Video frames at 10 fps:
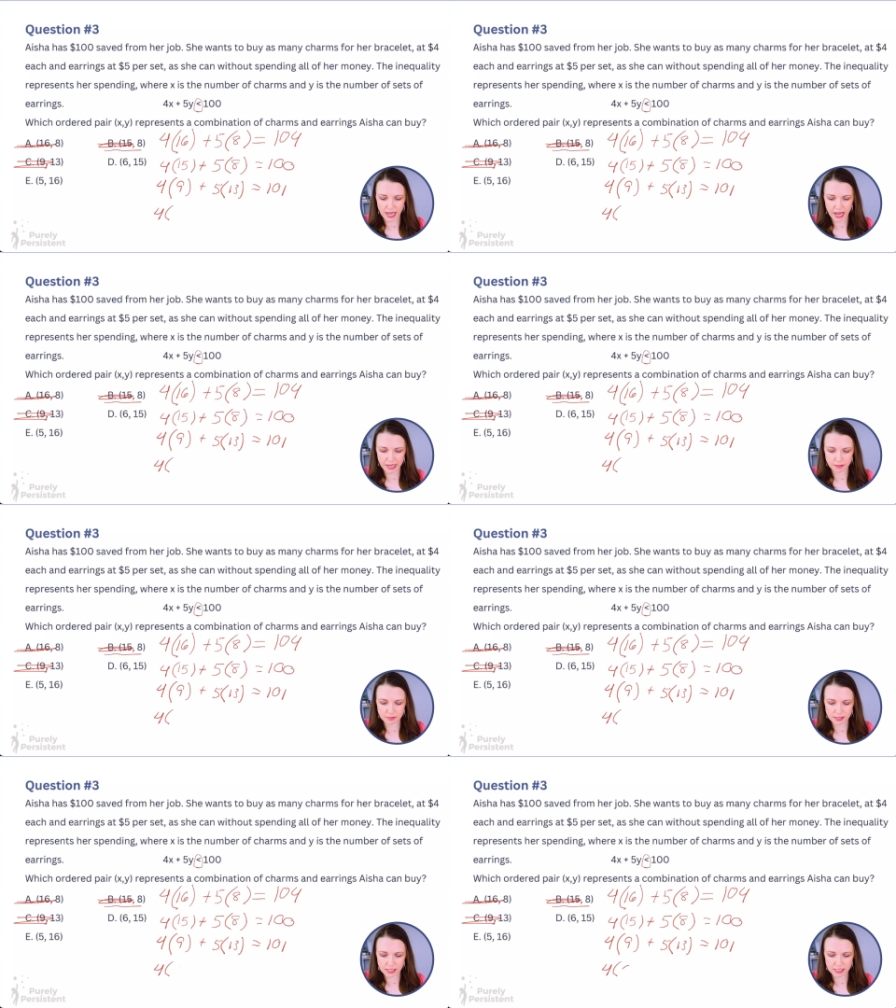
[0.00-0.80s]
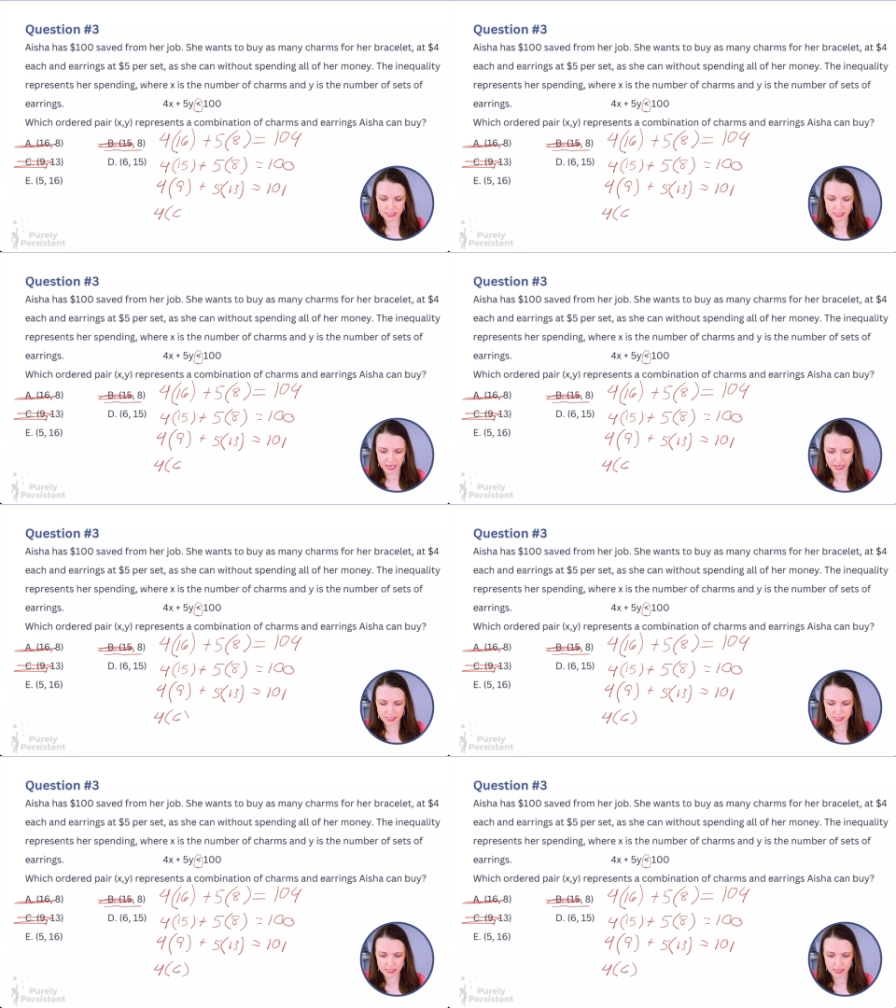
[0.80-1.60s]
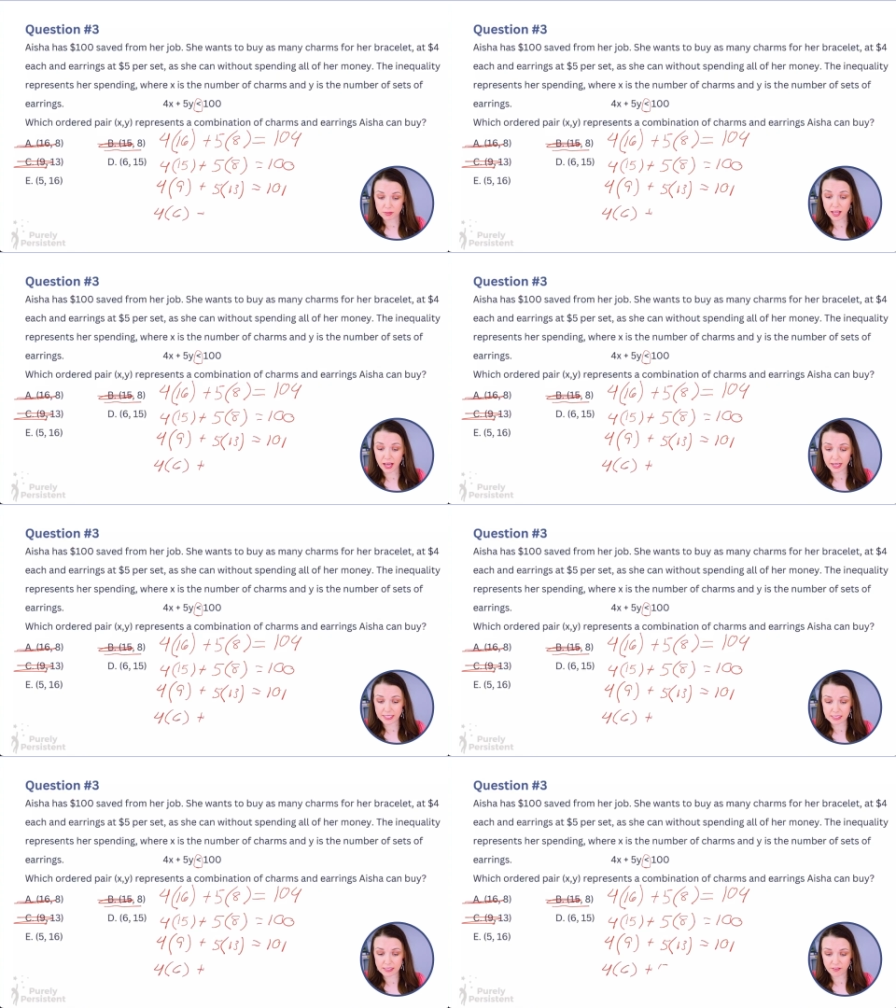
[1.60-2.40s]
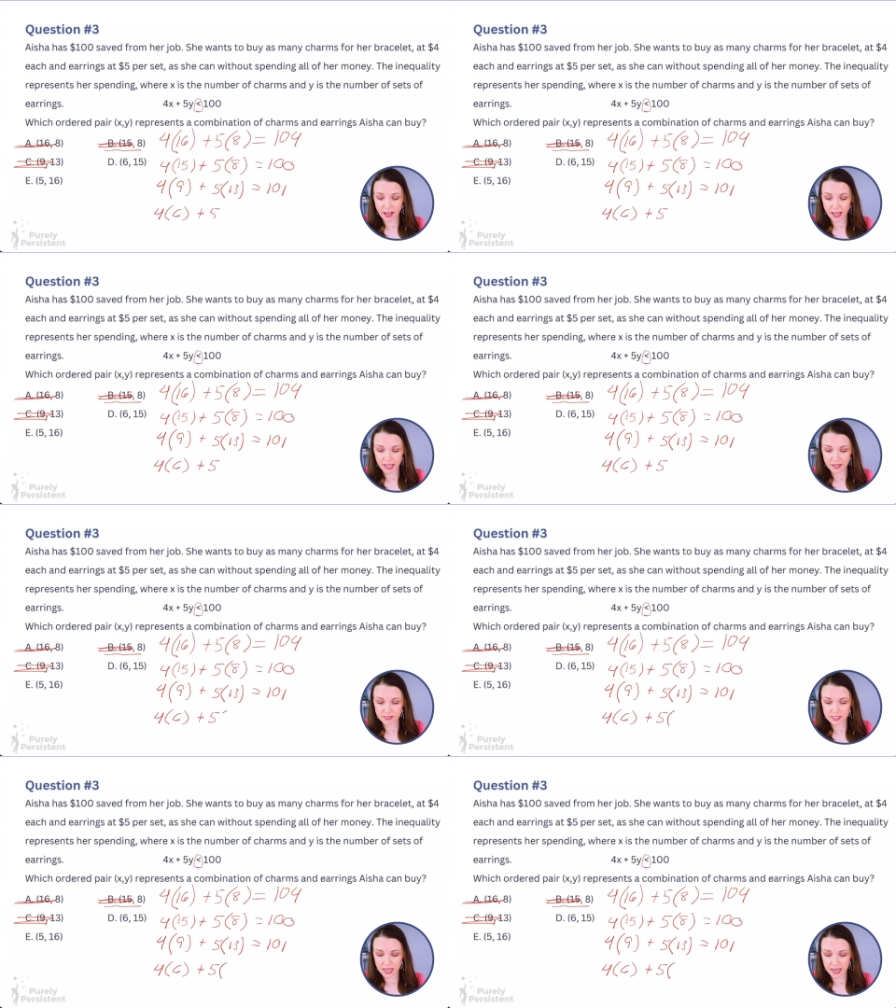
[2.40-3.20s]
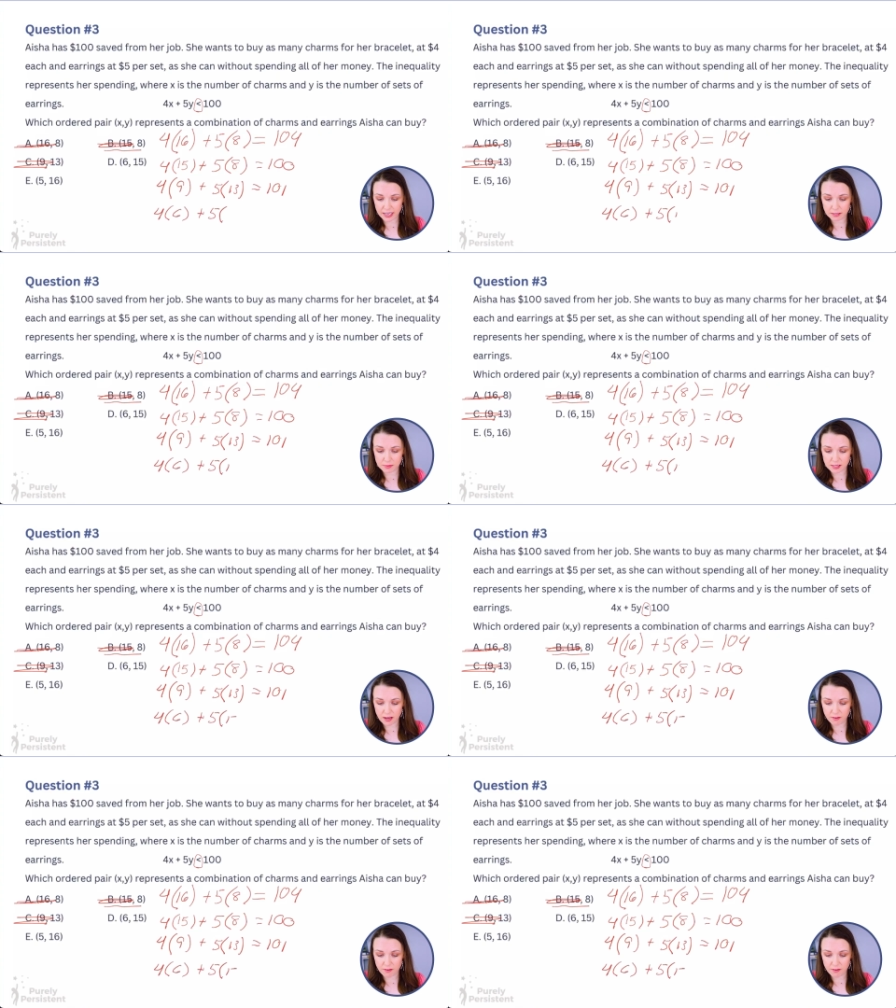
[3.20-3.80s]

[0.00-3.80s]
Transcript: times six plus five times